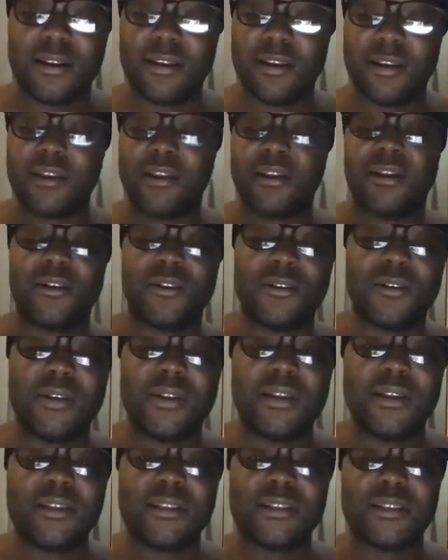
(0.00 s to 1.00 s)
You know,
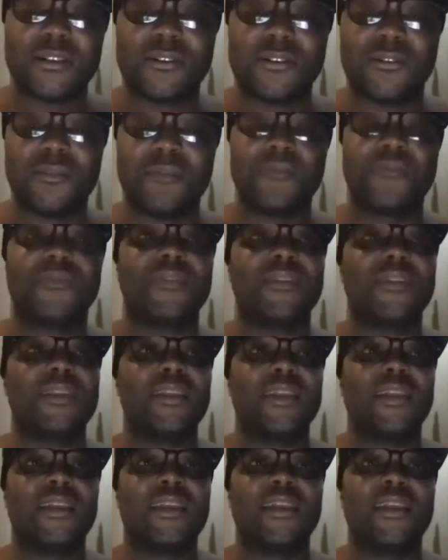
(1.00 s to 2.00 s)
so
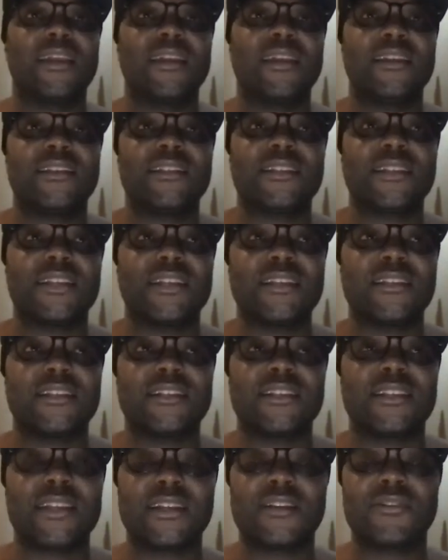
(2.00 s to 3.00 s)

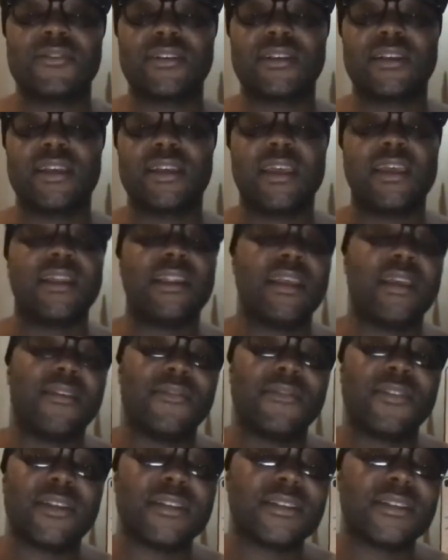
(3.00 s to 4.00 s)
is literally, and
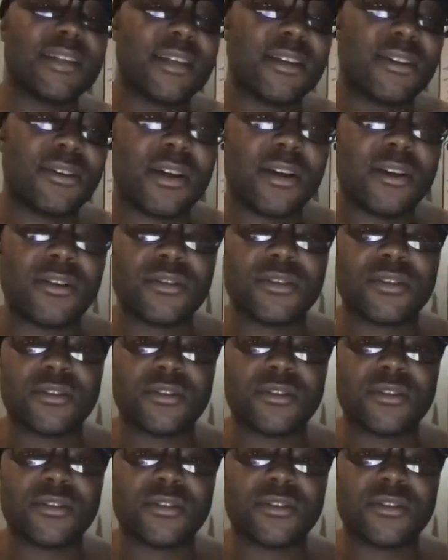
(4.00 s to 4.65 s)
if this deal goes